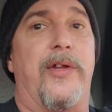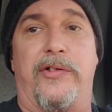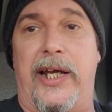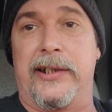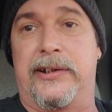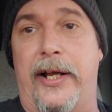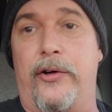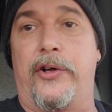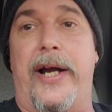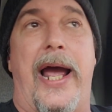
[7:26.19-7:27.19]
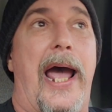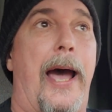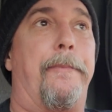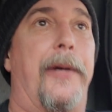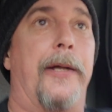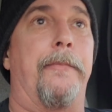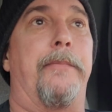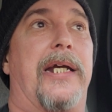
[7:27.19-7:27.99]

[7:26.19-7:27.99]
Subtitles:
the things that are going to happen,